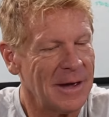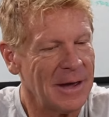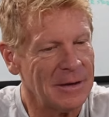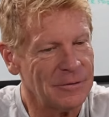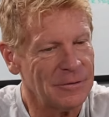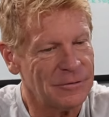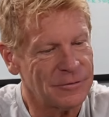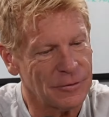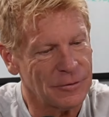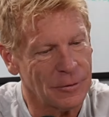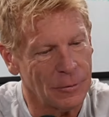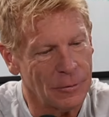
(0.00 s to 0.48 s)

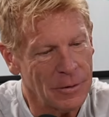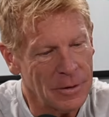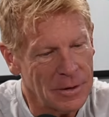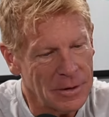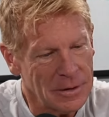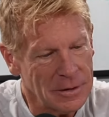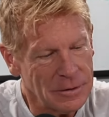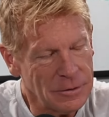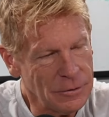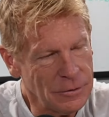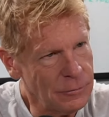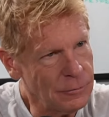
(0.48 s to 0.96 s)
And so
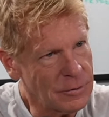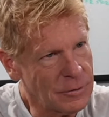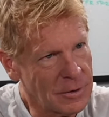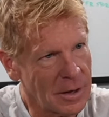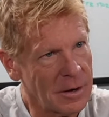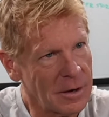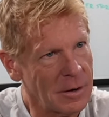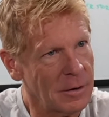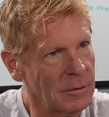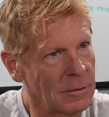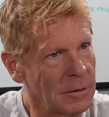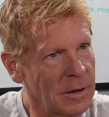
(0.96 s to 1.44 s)
you
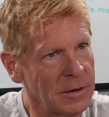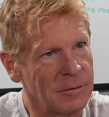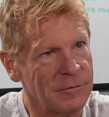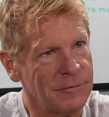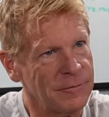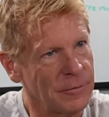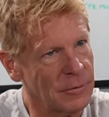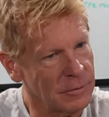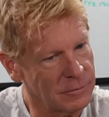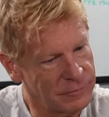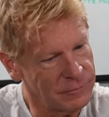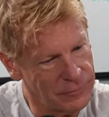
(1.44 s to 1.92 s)
kind of are like
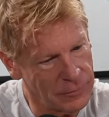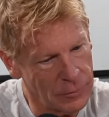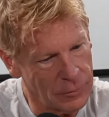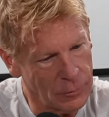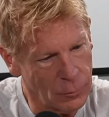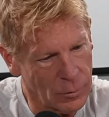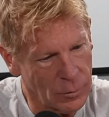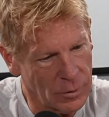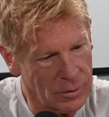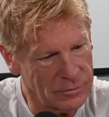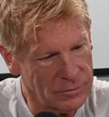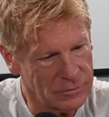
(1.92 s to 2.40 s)
Phil. Phil
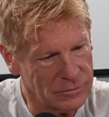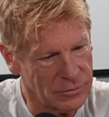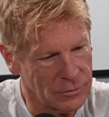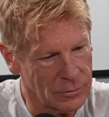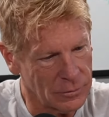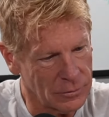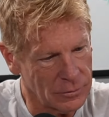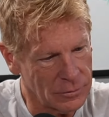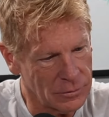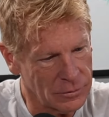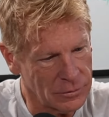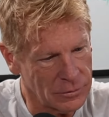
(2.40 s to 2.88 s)
was
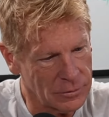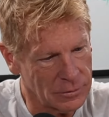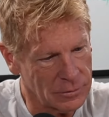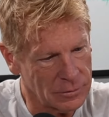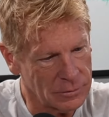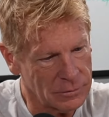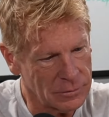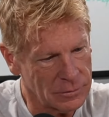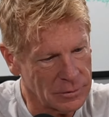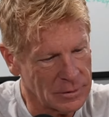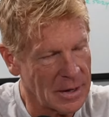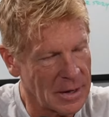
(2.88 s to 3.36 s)

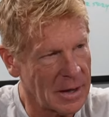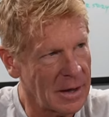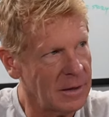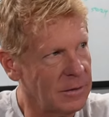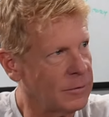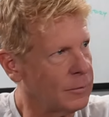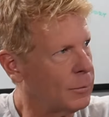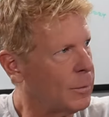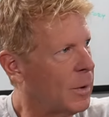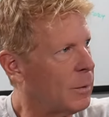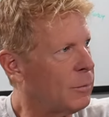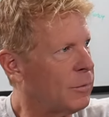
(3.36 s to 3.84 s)
the guy
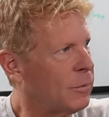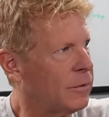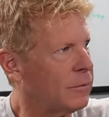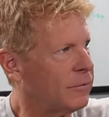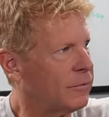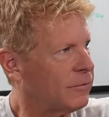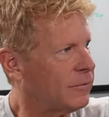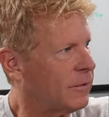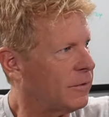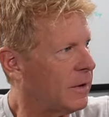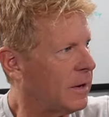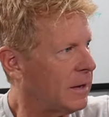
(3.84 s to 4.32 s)
that, remember they're
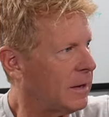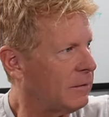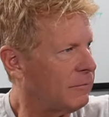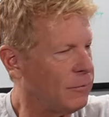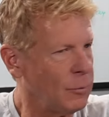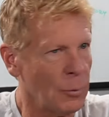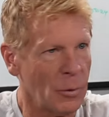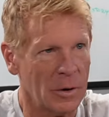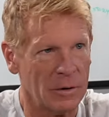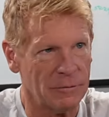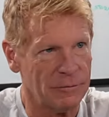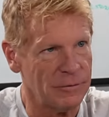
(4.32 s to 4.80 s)
saying, if
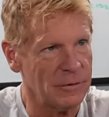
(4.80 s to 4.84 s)
you want to